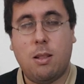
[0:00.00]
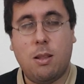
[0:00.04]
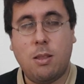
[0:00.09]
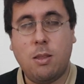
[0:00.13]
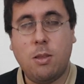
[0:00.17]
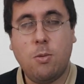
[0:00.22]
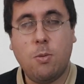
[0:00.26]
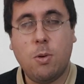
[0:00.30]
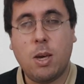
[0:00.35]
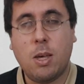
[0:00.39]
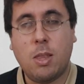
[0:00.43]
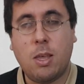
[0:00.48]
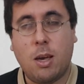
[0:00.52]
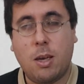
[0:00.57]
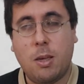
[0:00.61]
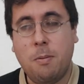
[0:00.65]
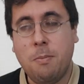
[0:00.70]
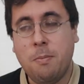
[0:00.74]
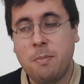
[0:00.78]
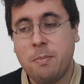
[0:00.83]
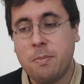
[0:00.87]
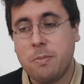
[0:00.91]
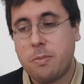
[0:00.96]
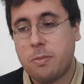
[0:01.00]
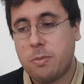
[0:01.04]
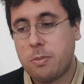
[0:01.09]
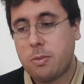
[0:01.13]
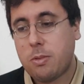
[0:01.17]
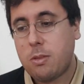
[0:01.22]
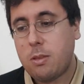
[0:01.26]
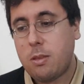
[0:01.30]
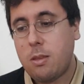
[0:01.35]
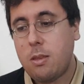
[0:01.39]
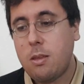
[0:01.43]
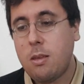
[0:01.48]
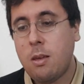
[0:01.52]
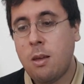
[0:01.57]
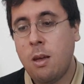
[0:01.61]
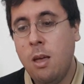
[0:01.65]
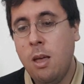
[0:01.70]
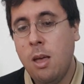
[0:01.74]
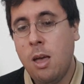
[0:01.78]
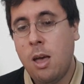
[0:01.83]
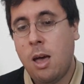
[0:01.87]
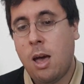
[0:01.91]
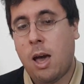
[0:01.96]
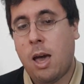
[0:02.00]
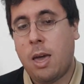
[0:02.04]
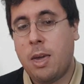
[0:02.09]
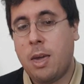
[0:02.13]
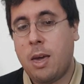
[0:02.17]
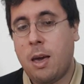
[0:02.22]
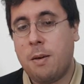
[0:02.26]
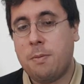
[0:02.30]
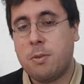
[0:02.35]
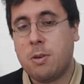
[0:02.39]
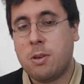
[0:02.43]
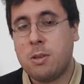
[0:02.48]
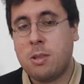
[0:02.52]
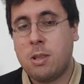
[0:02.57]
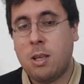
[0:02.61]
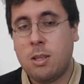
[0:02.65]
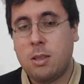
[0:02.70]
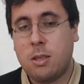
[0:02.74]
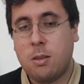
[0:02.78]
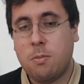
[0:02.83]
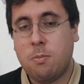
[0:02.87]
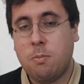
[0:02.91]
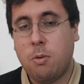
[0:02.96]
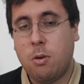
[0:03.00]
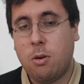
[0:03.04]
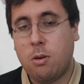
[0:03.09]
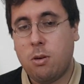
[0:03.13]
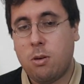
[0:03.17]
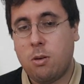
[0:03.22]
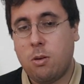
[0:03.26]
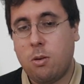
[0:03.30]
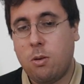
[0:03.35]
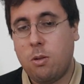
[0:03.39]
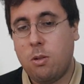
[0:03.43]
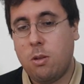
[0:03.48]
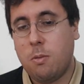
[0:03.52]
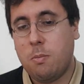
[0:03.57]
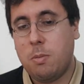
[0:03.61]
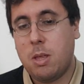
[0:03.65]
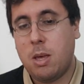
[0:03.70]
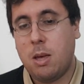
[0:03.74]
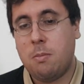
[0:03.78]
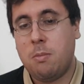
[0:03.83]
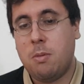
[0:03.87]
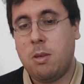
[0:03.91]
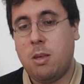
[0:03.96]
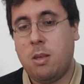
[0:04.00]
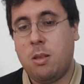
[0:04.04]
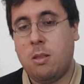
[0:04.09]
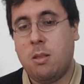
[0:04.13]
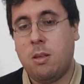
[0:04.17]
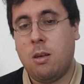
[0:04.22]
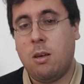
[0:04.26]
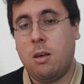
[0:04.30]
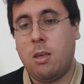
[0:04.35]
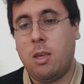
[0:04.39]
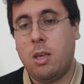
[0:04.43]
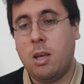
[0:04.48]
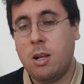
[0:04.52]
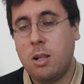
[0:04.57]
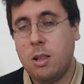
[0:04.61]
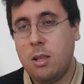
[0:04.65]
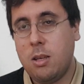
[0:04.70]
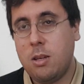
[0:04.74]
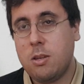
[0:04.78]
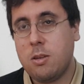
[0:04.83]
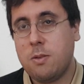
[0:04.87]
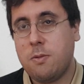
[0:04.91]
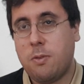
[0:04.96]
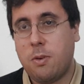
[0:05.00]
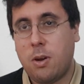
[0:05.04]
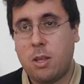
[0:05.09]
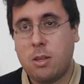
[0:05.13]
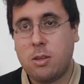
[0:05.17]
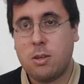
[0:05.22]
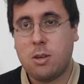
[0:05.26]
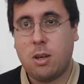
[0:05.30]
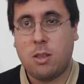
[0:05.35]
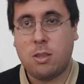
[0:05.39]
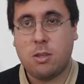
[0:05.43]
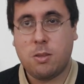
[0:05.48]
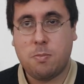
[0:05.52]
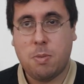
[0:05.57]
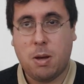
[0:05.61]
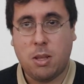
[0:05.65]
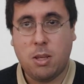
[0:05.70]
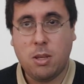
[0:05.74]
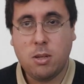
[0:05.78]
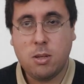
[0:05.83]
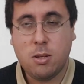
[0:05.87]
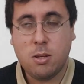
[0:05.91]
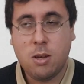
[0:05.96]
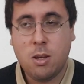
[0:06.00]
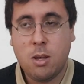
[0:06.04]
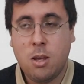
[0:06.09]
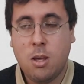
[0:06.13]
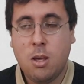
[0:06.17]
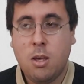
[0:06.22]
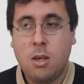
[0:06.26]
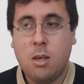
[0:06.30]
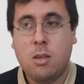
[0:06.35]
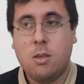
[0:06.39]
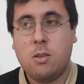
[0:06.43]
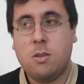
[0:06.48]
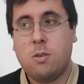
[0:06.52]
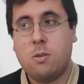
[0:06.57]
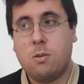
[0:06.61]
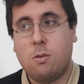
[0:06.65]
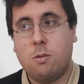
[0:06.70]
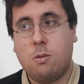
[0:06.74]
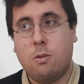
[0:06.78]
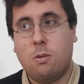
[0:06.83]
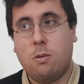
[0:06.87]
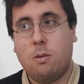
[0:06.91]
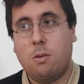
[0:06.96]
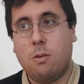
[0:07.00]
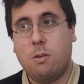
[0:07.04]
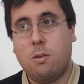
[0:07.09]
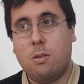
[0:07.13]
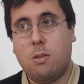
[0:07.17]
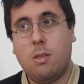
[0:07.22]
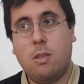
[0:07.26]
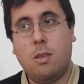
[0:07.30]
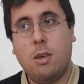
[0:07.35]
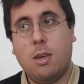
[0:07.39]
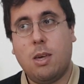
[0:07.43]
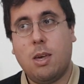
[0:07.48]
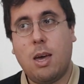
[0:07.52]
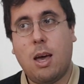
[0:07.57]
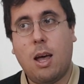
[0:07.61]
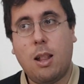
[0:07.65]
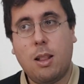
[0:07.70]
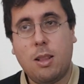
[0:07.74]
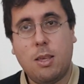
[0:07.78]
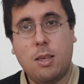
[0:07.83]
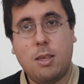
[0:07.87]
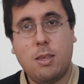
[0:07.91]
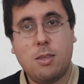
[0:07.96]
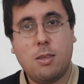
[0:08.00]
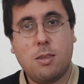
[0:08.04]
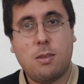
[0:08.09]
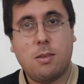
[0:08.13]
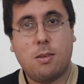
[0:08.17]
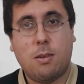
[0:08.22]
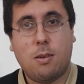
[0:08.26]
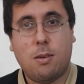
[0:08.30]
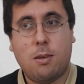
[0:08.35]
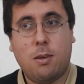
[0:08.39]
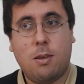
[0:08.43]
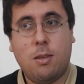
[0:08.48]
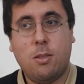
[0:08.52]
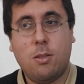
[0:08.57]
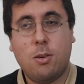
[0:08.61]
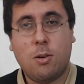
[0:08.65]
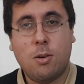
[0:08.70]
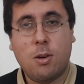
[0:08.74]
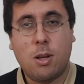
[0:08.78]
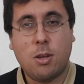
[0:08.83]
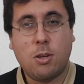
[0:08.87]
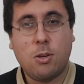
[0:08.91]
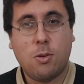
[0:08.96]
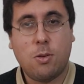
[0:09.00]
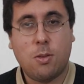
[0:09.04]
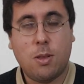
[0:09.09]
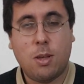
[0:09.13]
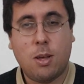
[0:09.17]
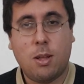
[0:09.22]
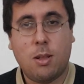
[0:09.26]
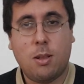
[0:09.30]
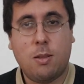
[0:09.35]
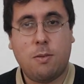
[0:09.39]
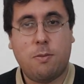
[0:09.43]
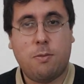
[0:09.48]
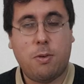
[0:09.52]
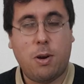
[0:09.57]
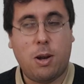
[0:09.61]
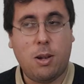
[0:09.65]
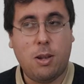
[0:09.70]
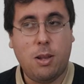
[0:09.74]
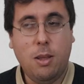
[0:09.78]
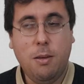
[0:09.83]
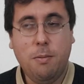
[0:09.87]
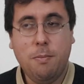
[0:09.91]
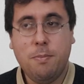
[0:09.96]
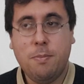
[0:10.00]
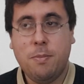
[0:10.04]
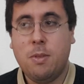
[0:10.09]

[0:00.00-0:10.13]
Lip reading: New Canary. I have translated all of them in English, French, and Spanish. So the call is international friendly.